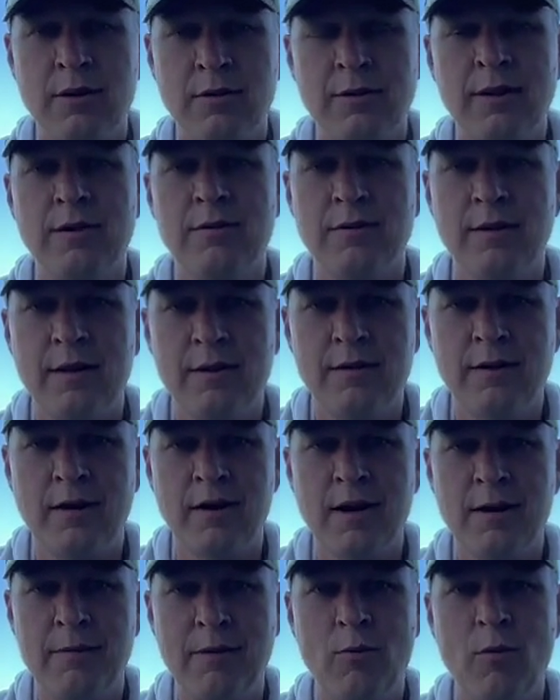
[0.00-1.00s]
that they're
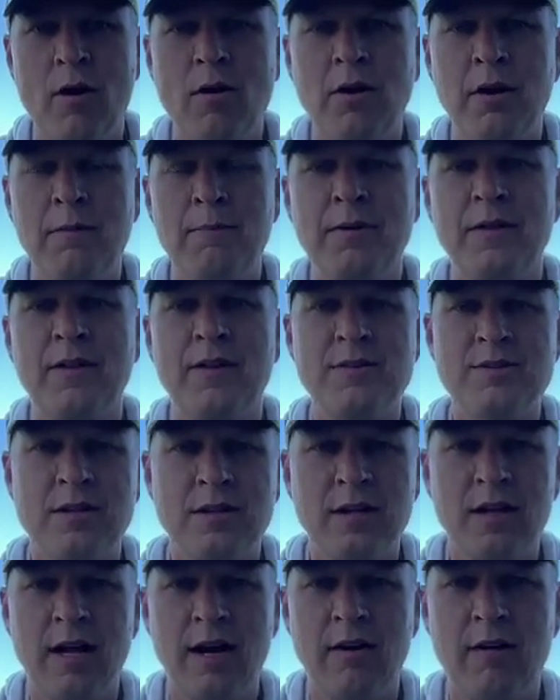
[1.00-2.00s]
going to be welcomed and there's a
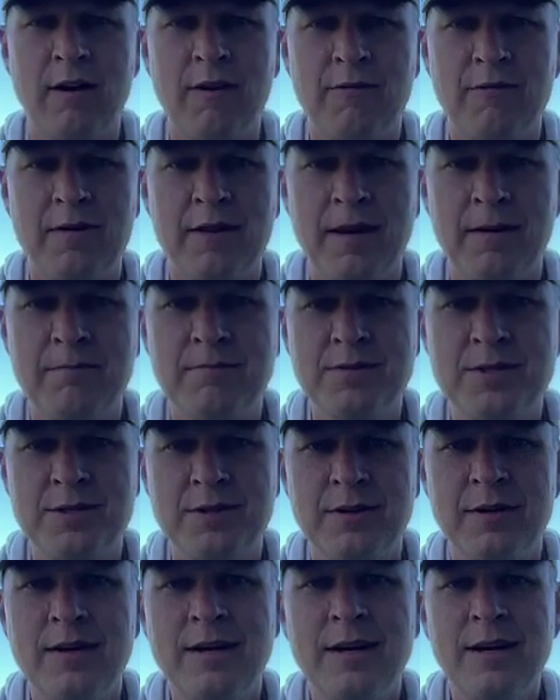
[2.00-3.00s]
little area for them
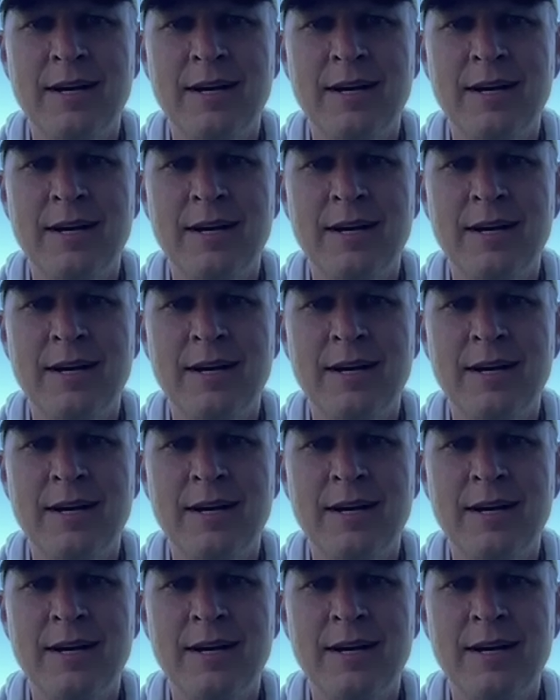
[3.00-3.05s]
to